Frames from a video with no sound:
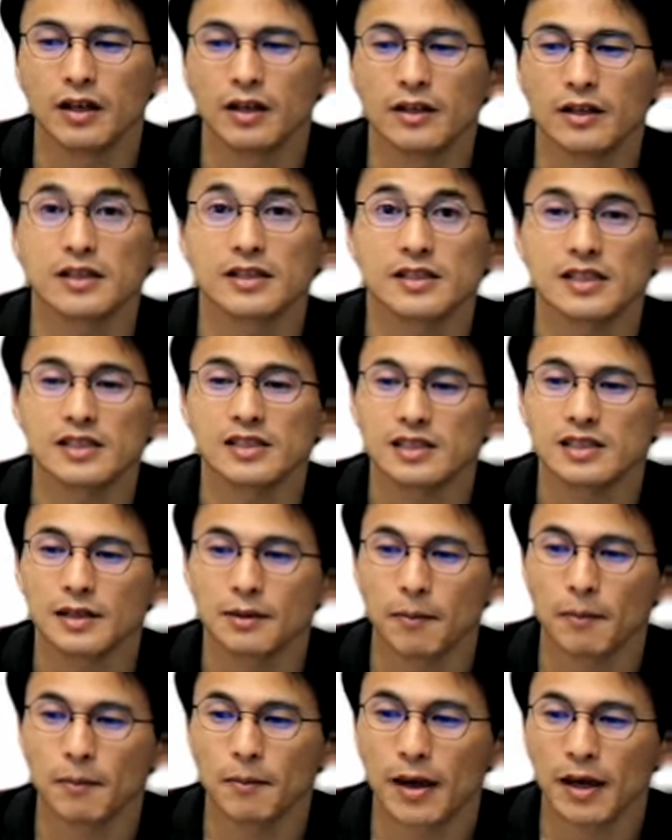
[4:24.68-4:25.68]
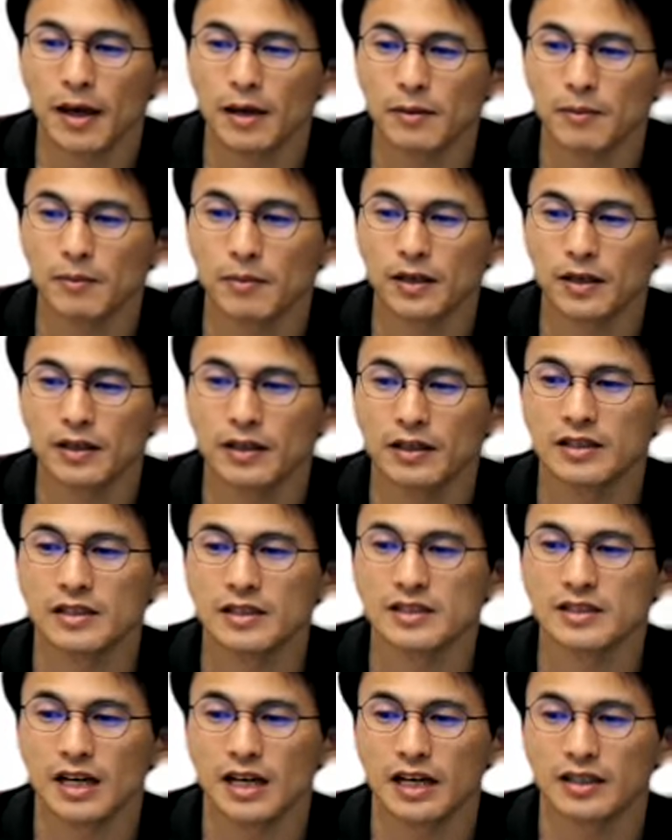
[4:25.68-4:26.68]
the system may be
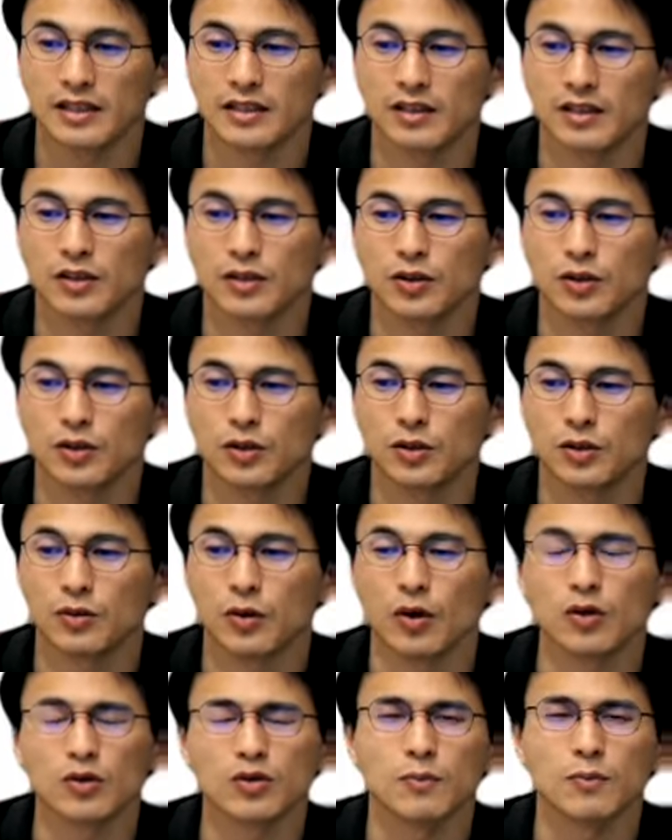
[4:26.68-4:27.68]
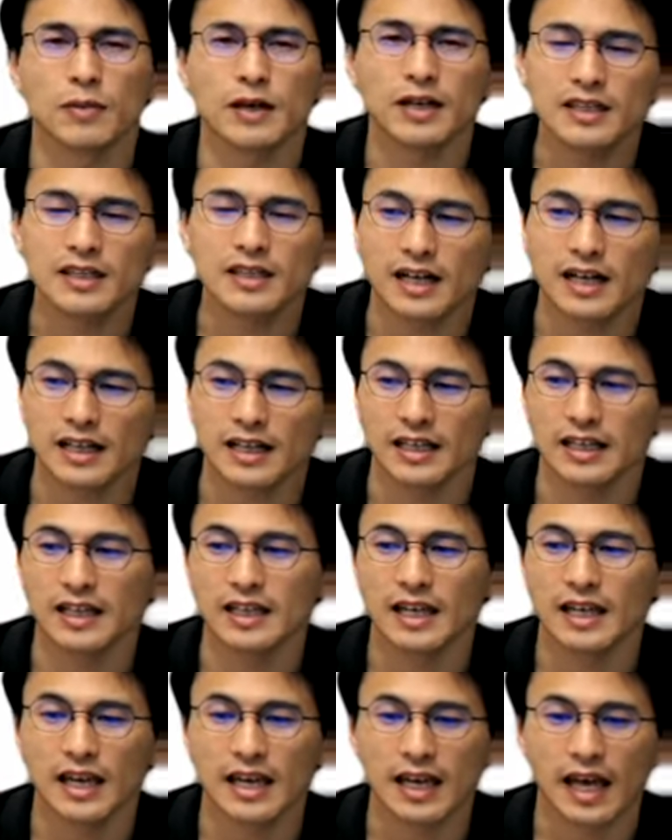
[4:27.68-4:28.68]
designed to
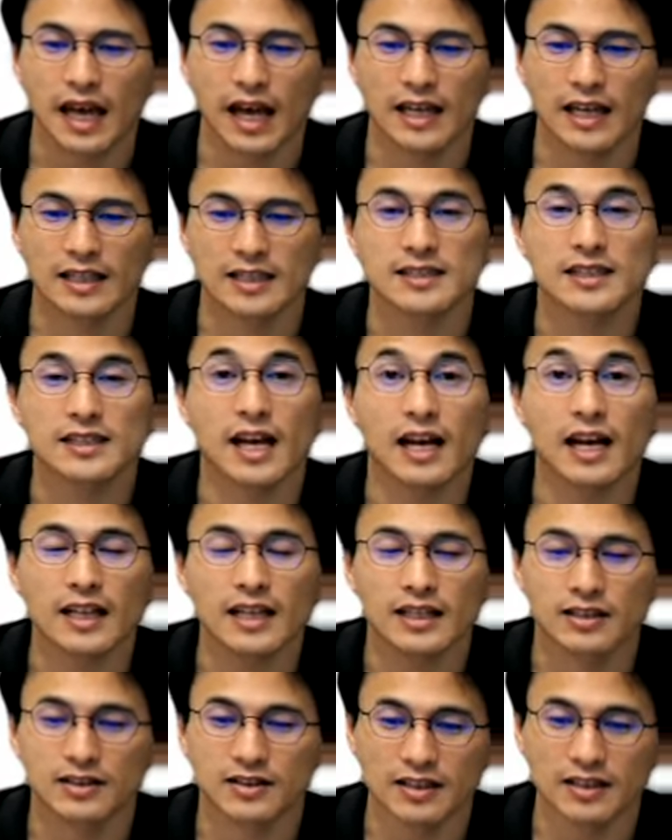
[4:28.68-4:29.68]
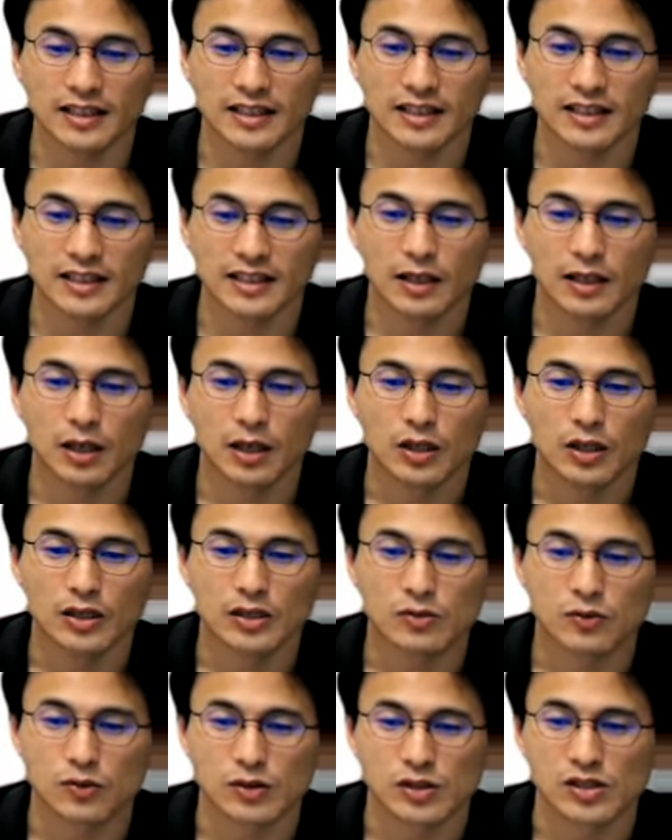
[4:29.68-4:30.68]
automatically and silently
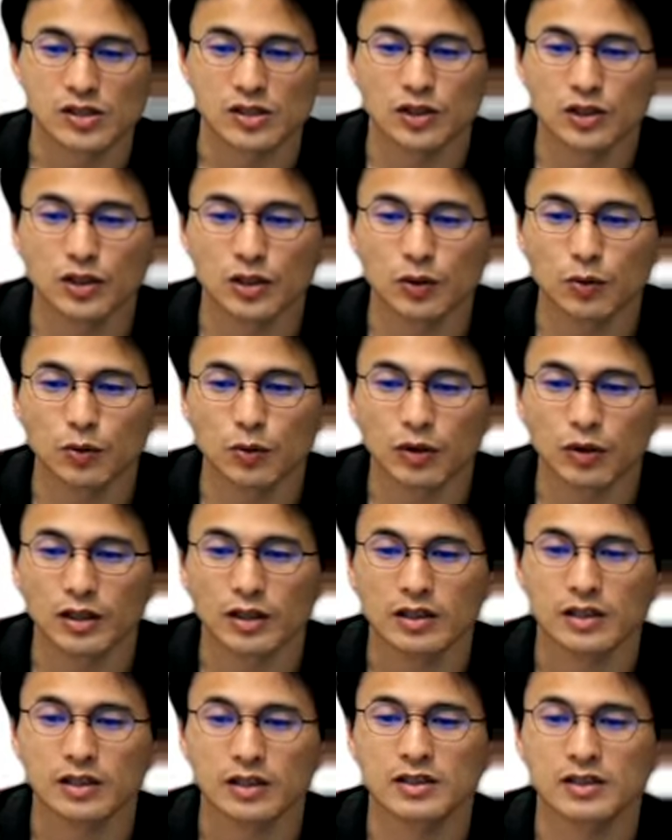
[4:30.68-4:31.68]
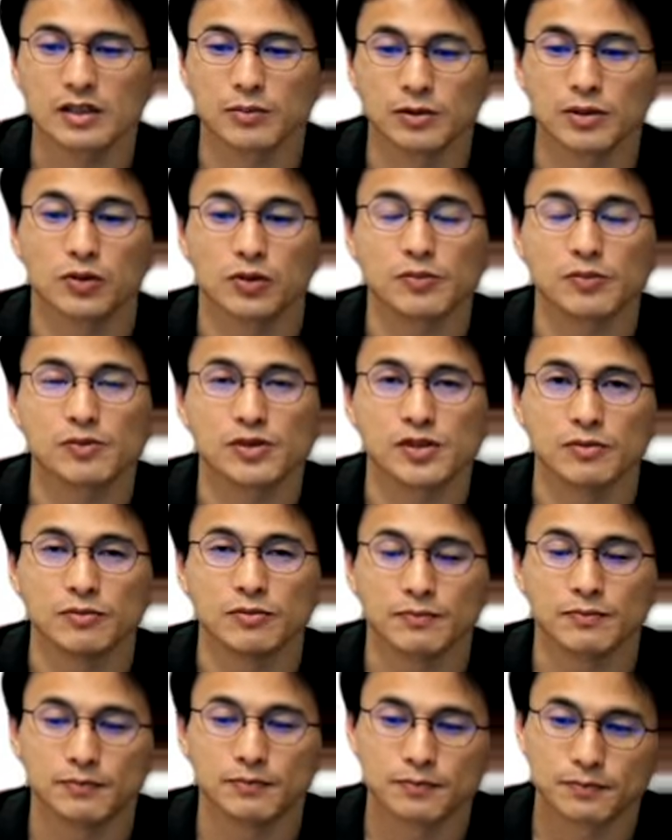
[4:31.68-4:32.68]
switch you a
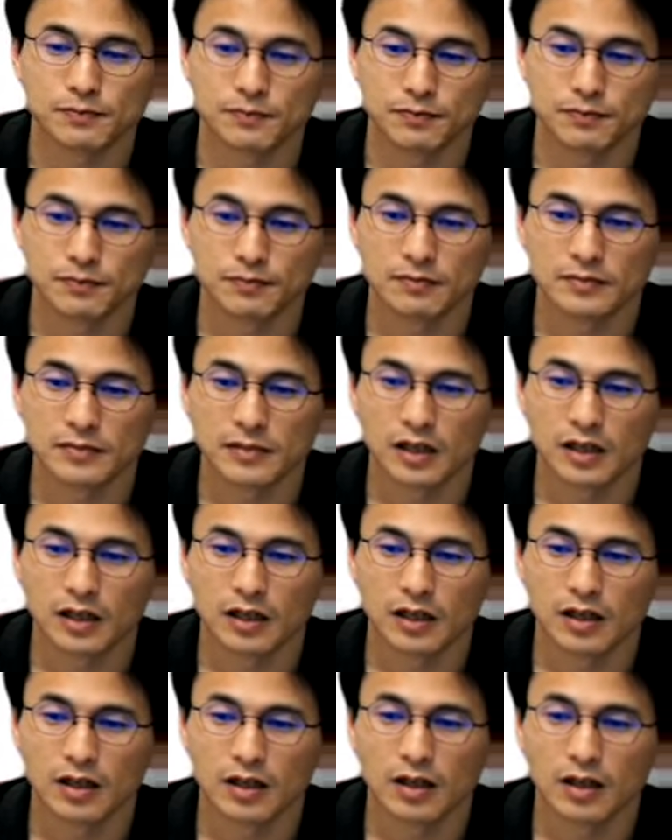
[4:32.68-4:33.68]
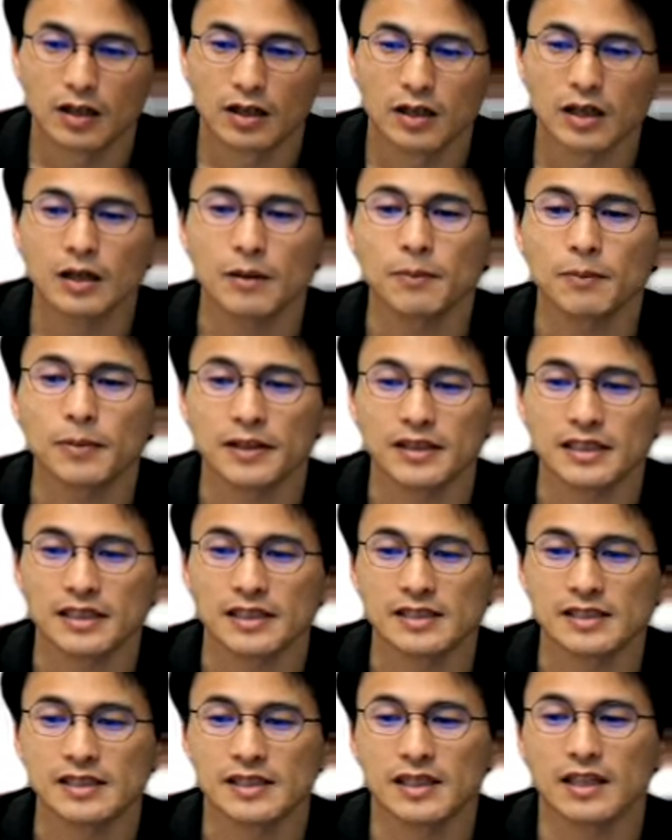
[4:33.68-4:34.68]
subscription.
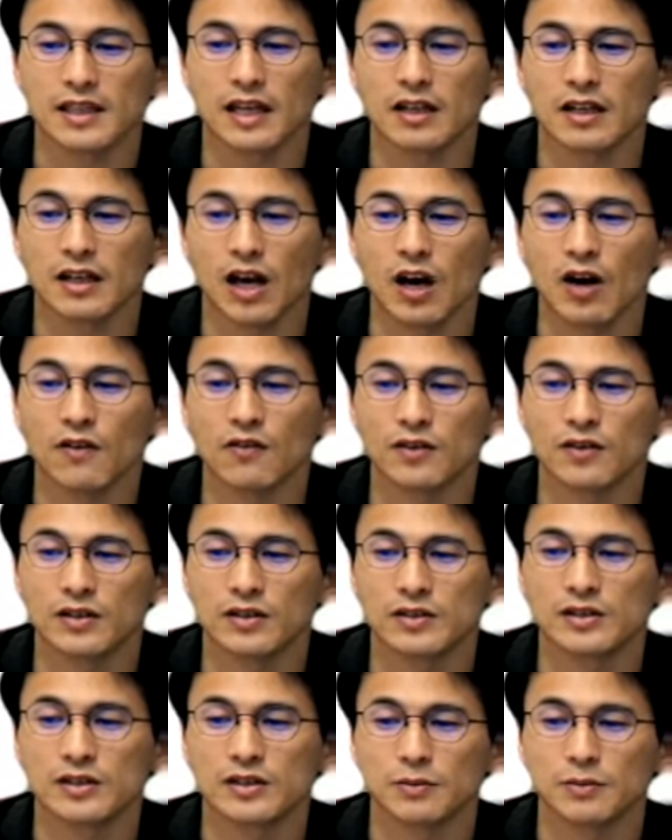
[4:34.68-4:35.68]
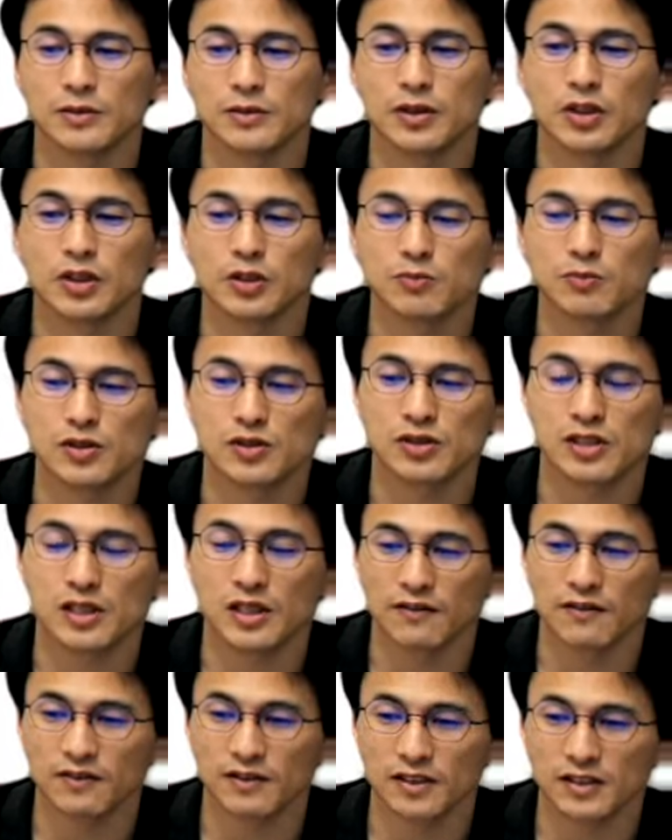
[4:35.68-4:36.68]
Companies that offer subscription
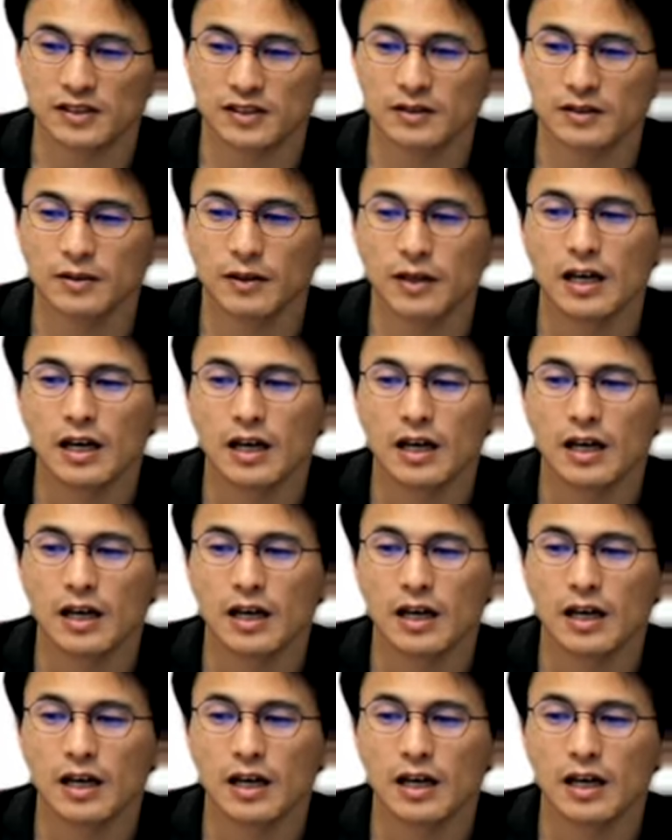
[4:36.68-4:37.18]
service